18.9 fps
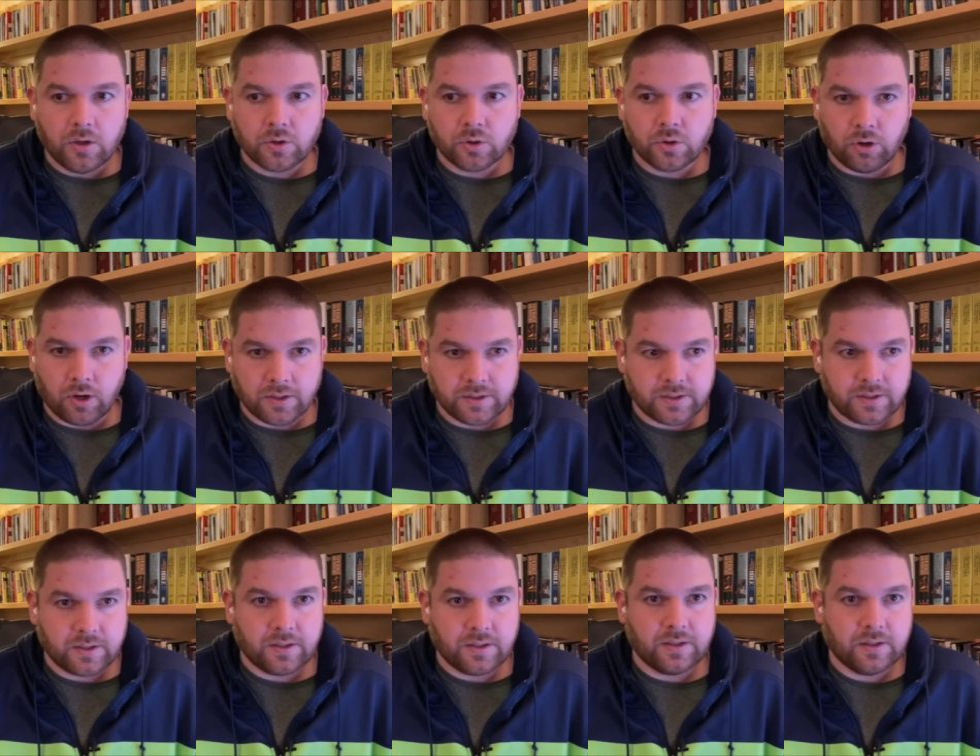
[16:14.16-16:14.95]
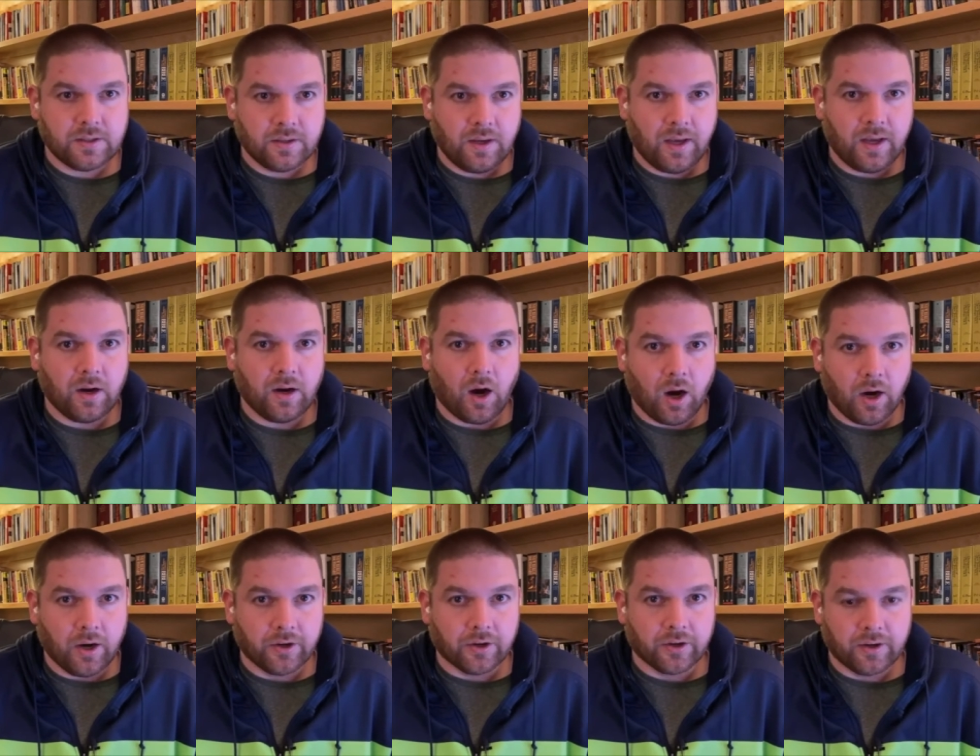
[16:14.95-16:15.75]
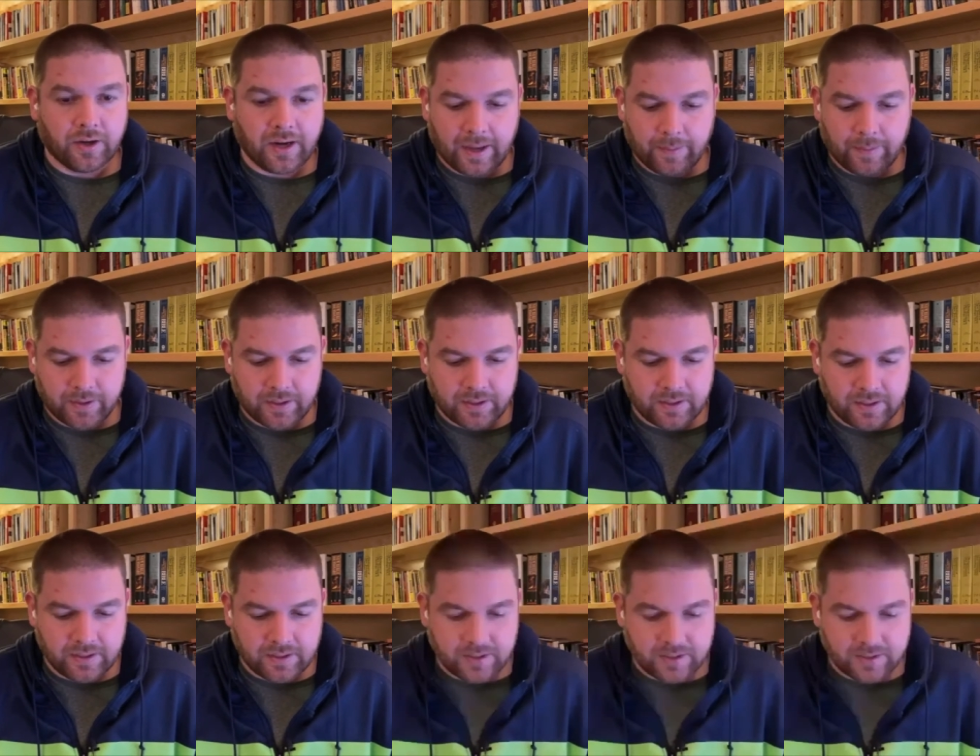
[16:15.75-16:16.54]
trust and honor
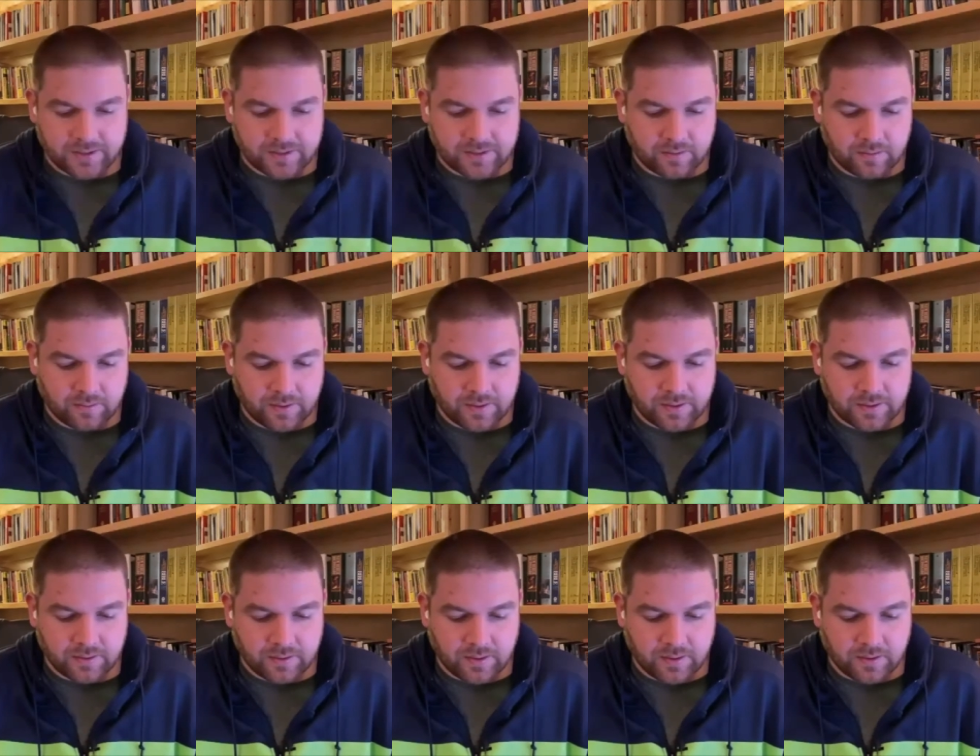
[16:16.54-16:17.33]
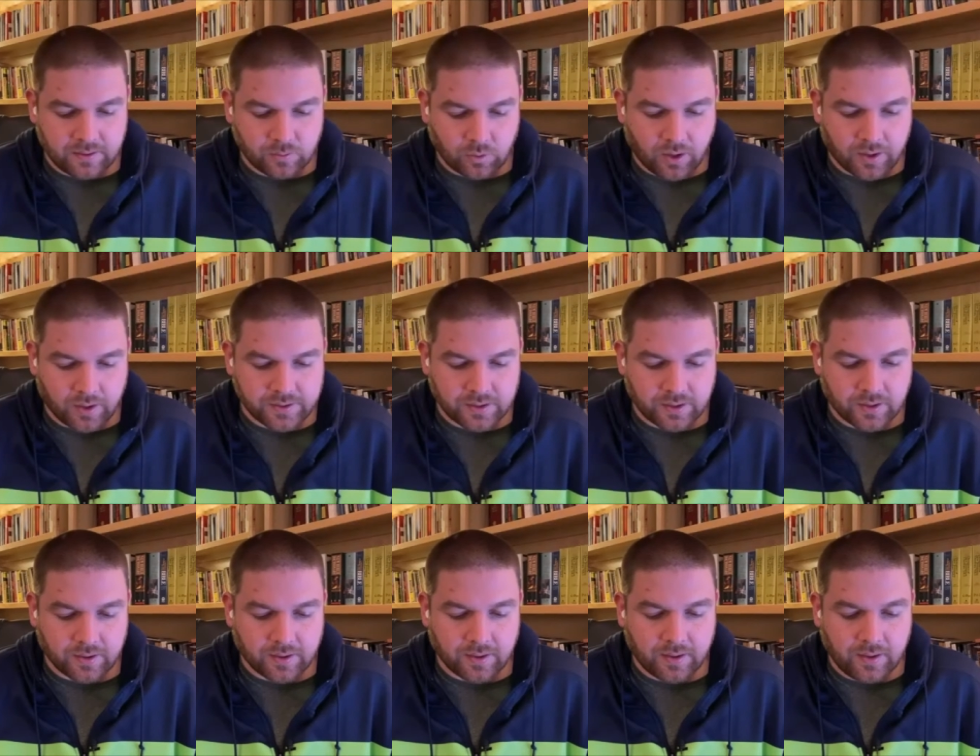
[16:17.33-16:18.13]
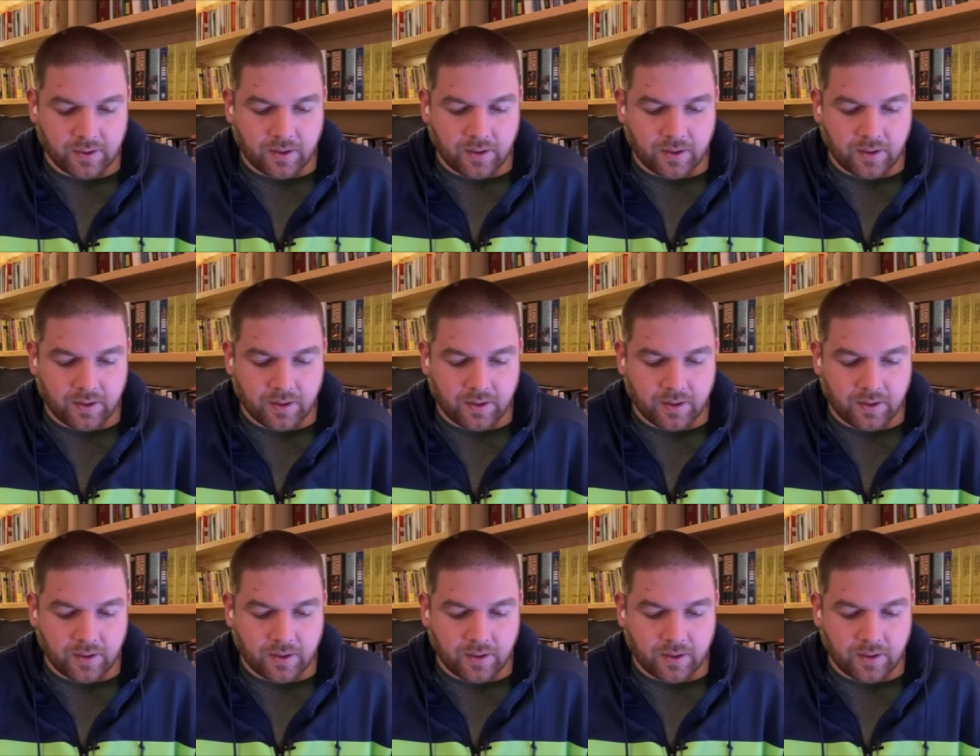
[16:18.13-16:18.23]
happening in this the, these laws here.